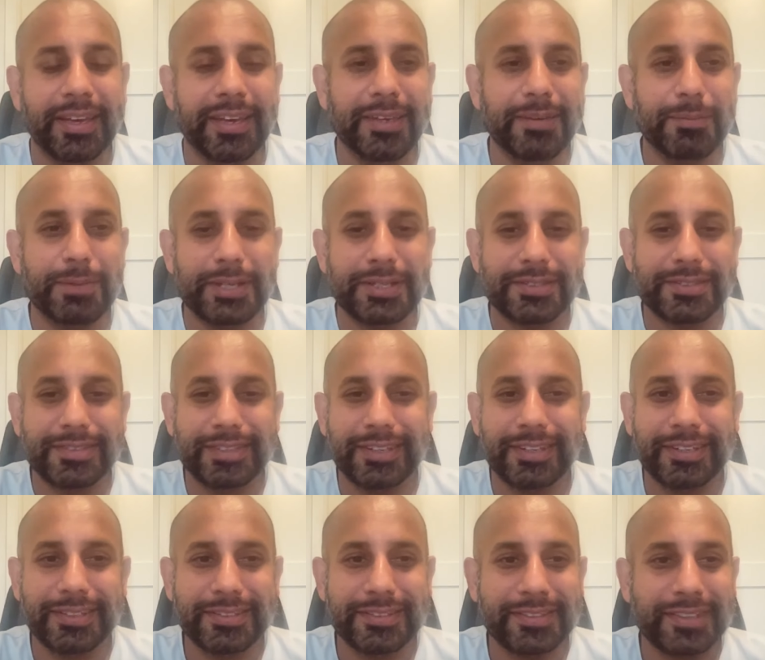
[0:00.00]
Hey Matt,
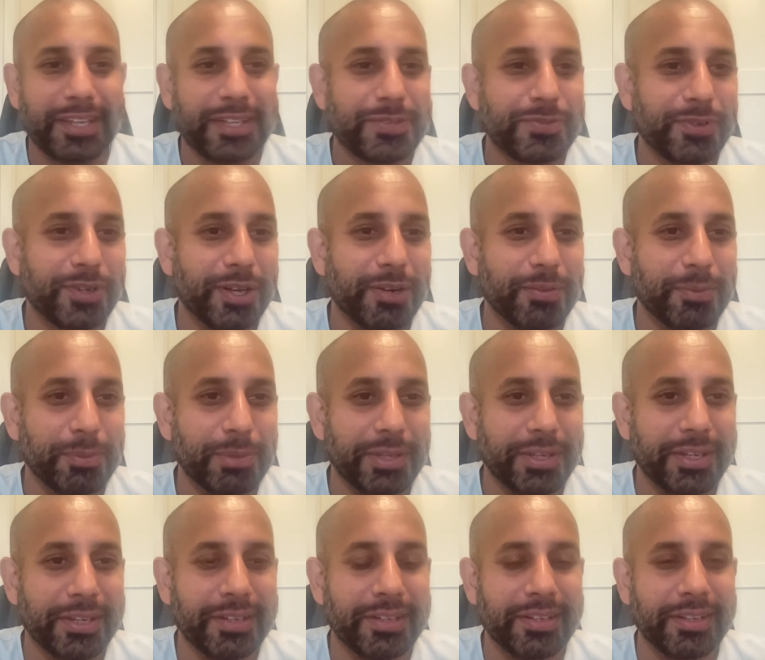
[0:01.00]
thanks for having me.
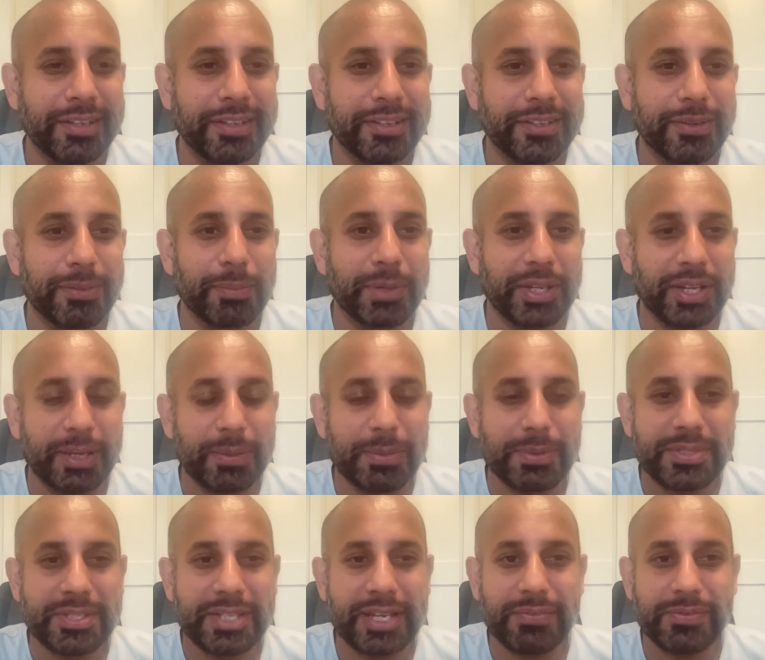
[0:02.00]
And my name
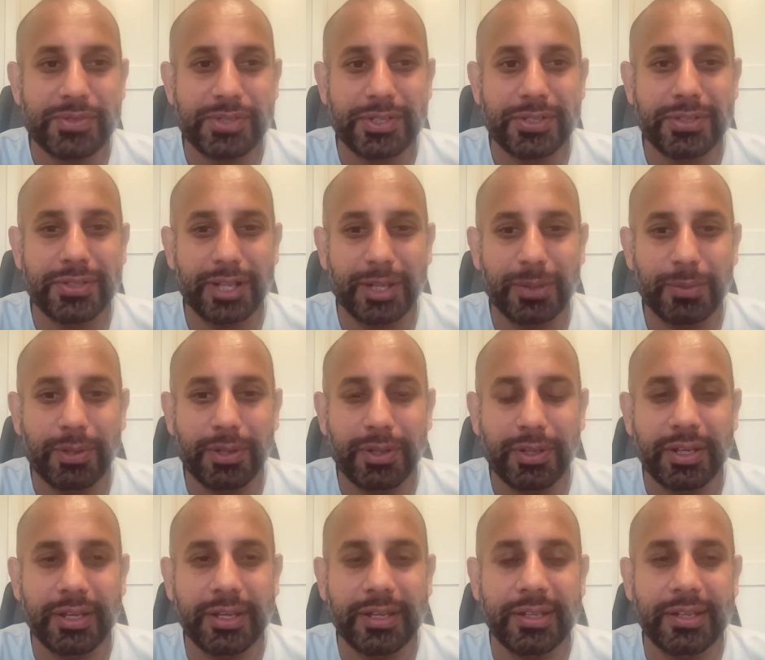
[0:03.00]
is Navjit Dhaliwal,
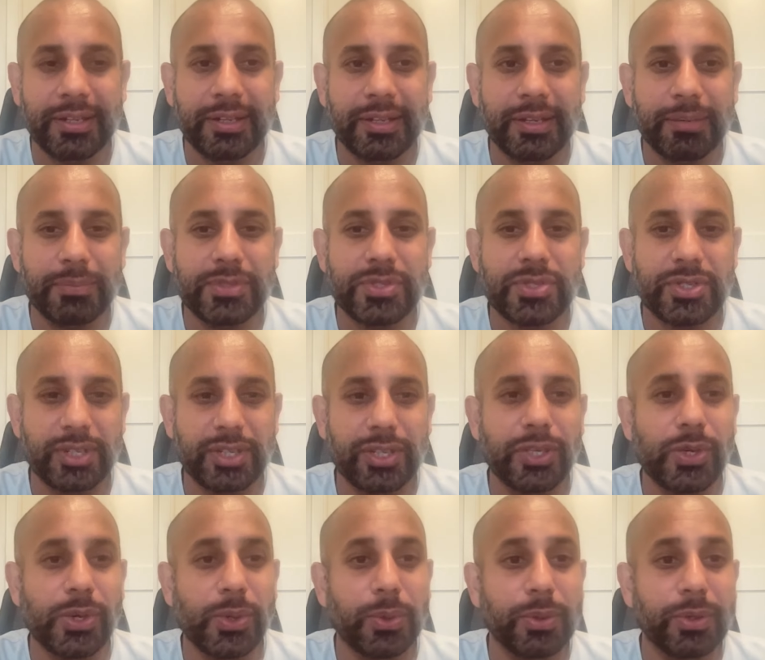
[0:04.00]
and I'm the
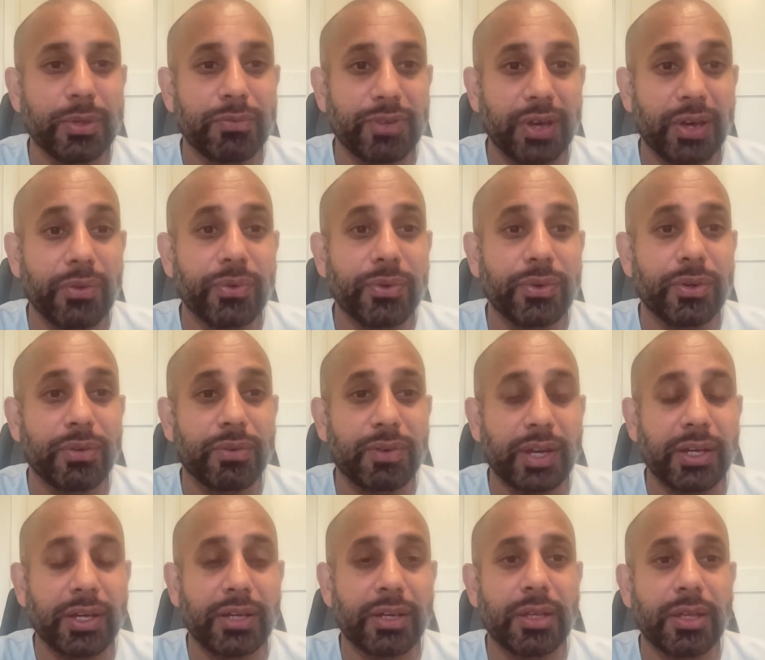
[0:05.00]
CEO and founder of
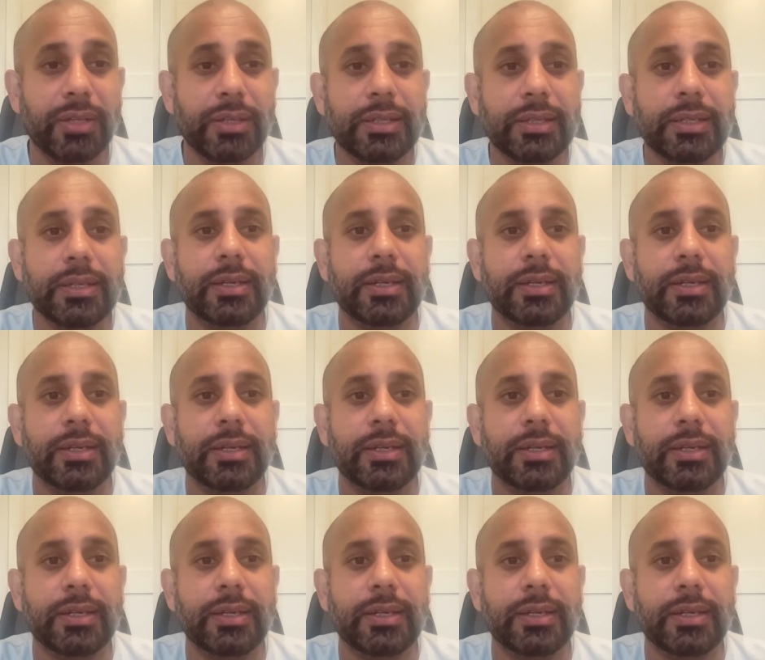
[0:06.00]
Iagon.